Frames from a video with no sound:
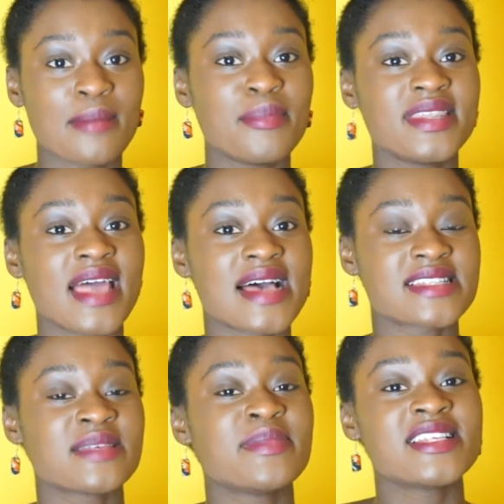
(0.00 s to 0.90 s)

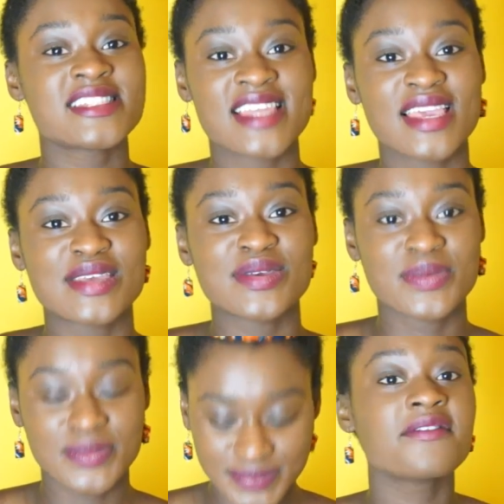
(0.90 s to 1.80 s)
Medase means thank
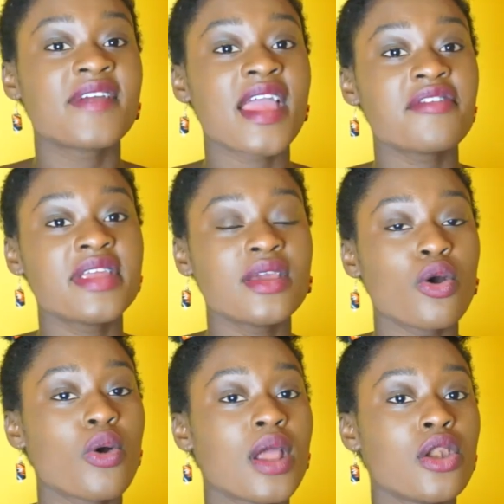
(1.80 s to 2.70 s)
you. Very
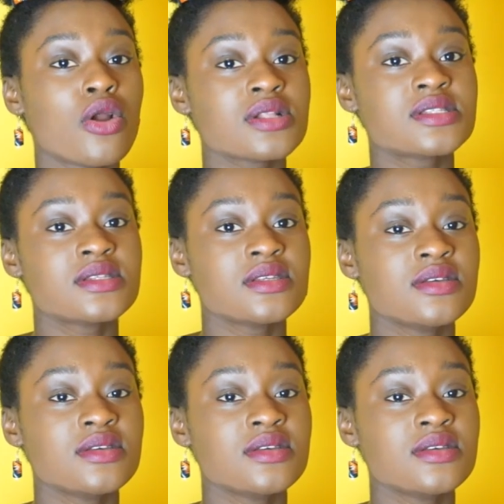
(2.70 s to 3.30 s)
or a lot,